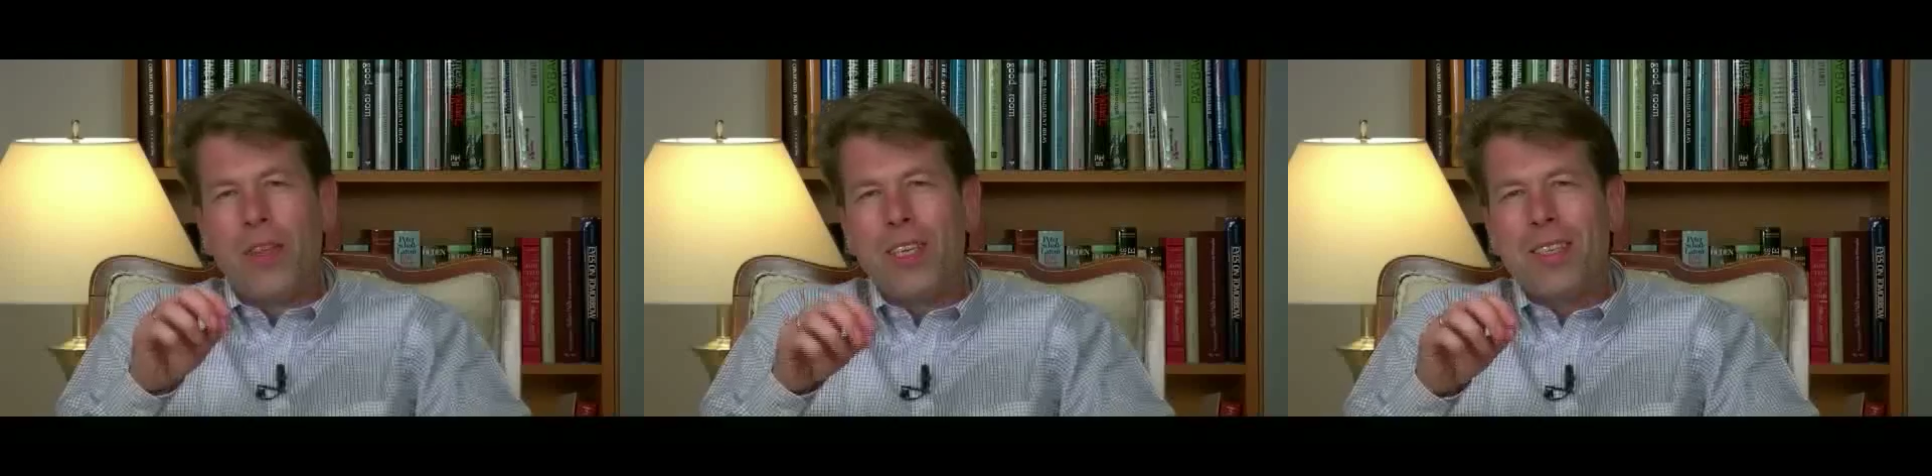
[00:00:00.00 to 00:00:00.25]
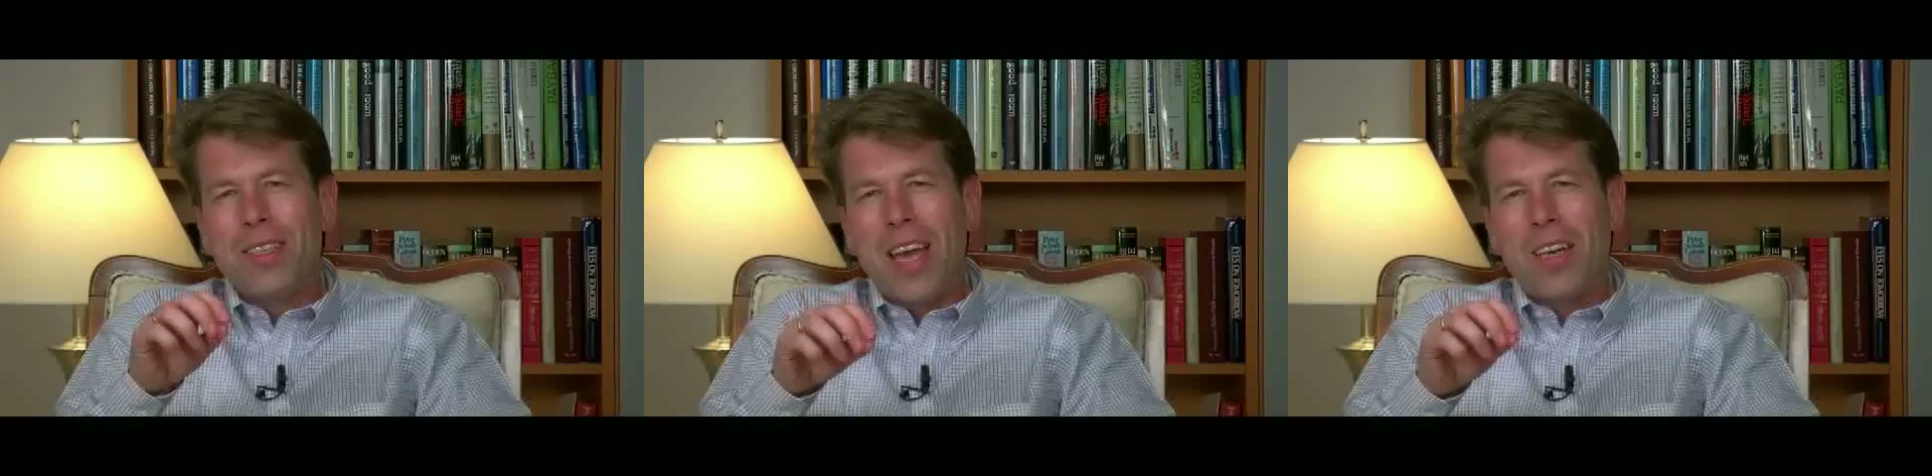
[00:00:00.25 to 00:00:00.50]

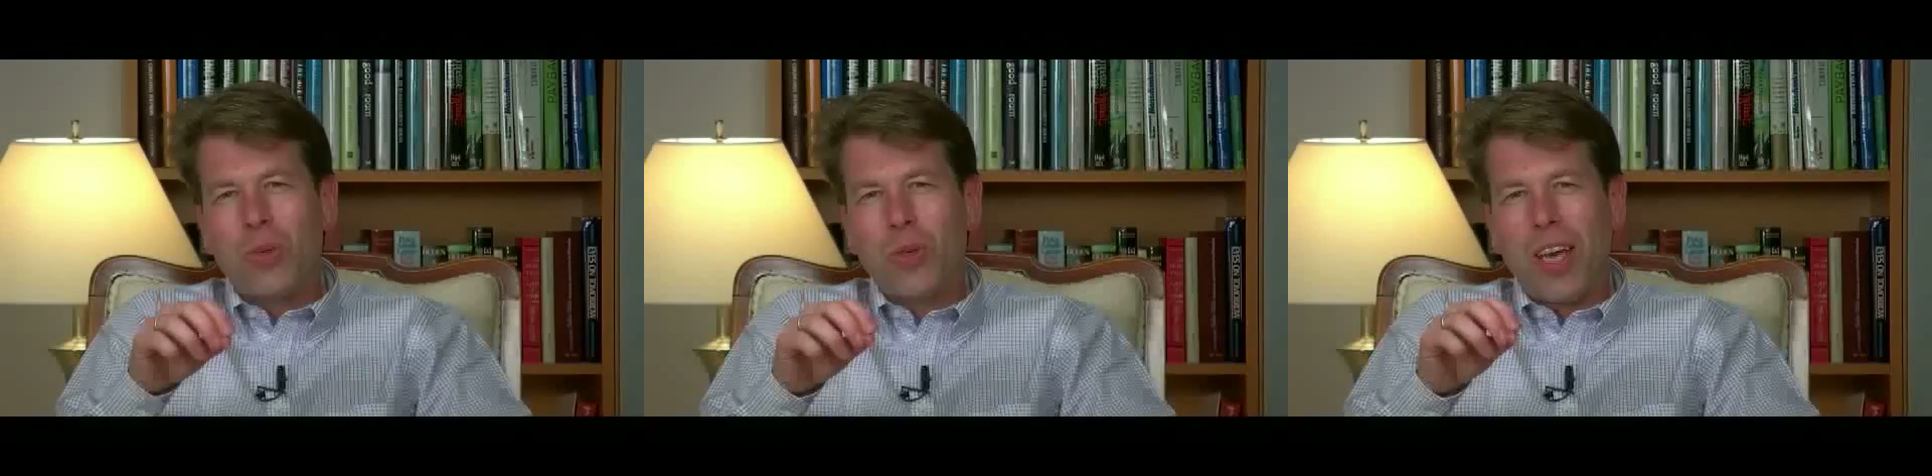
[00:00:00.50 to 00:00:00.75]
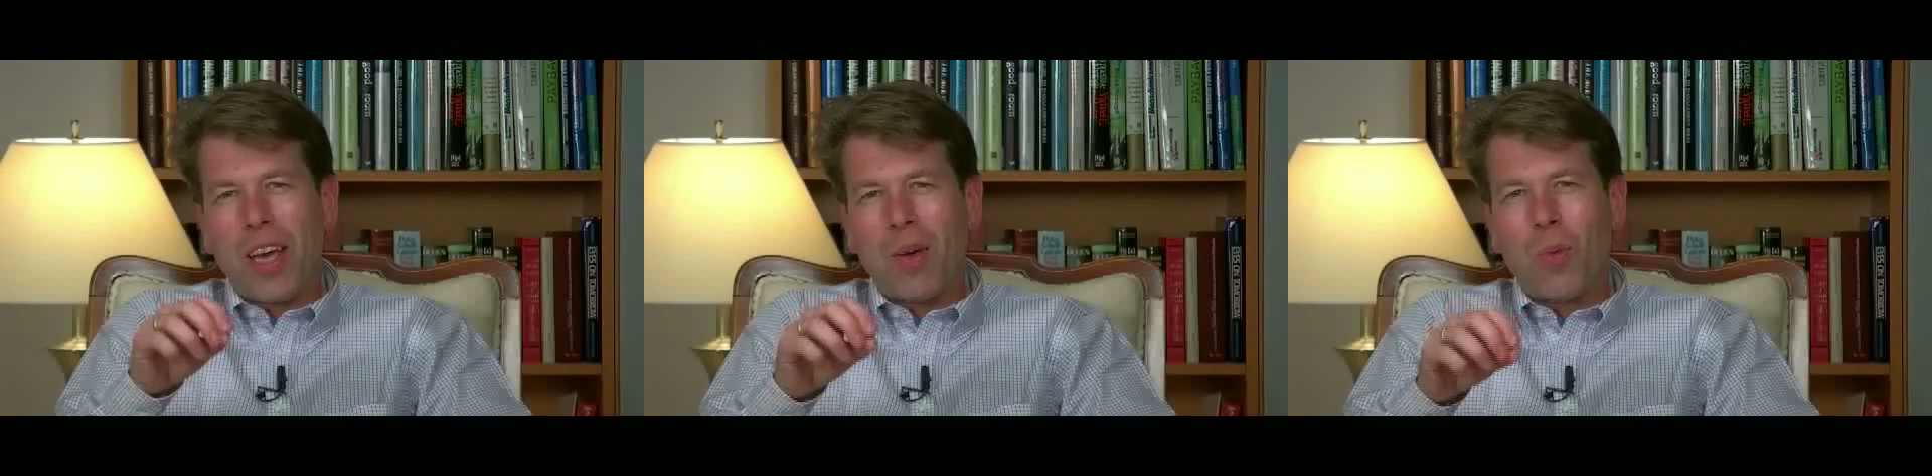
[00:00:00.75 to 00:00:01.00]
This day
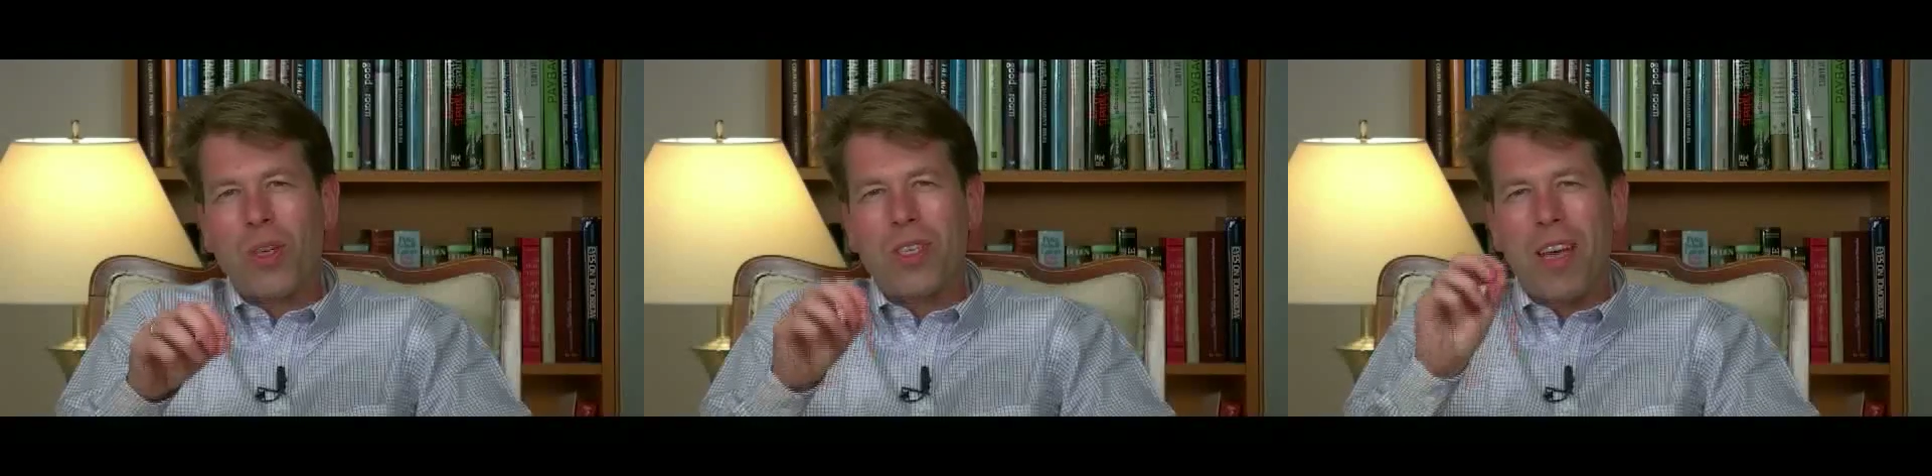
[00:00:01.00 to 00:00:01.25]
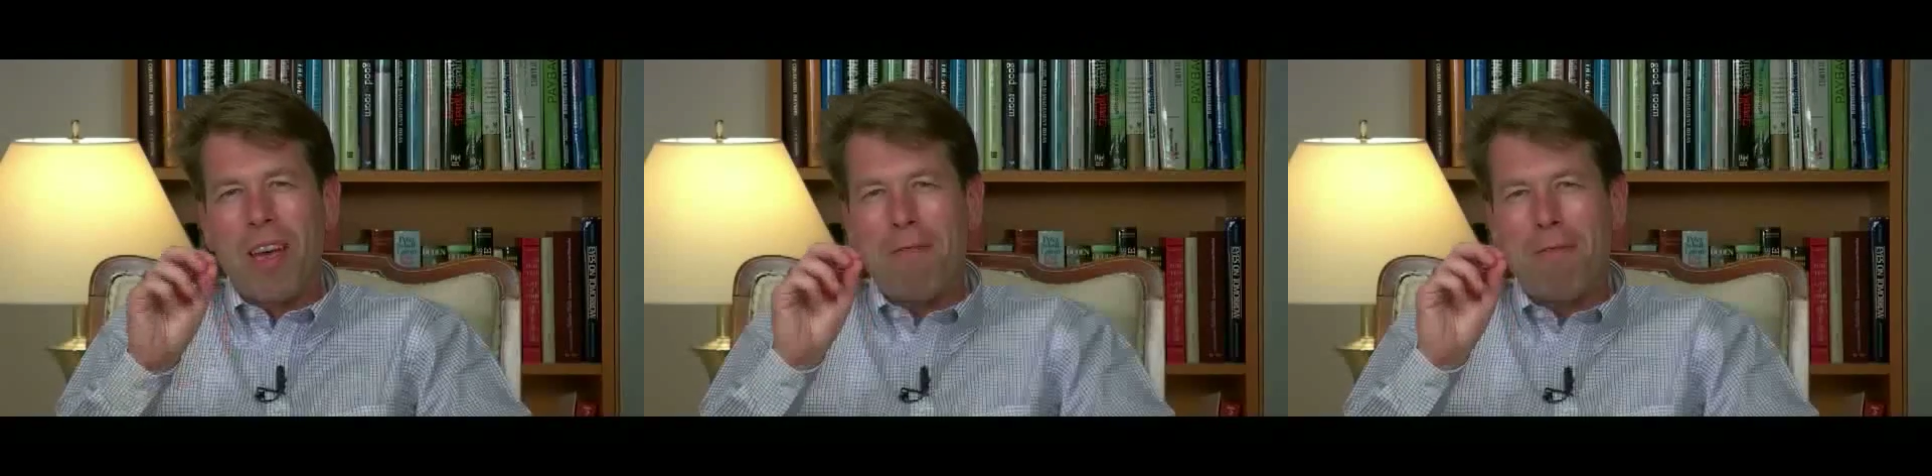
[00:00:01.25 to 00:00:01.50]
today
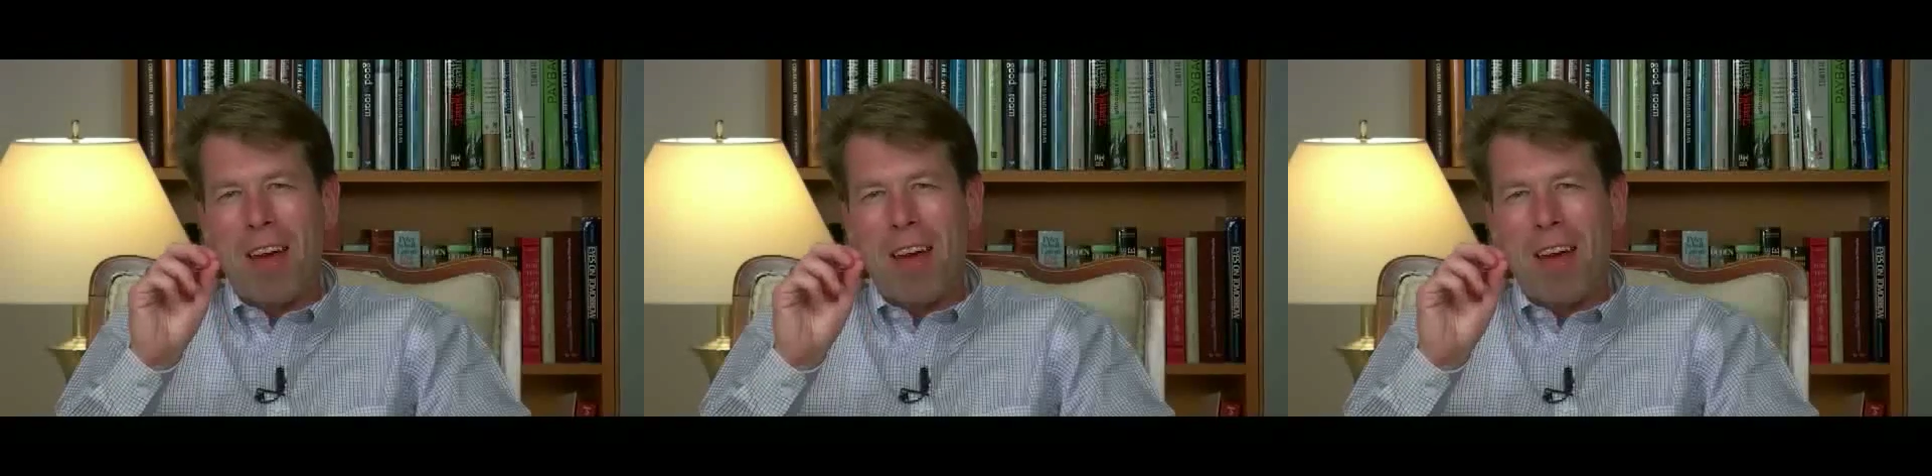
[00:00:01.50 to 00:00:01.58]
was a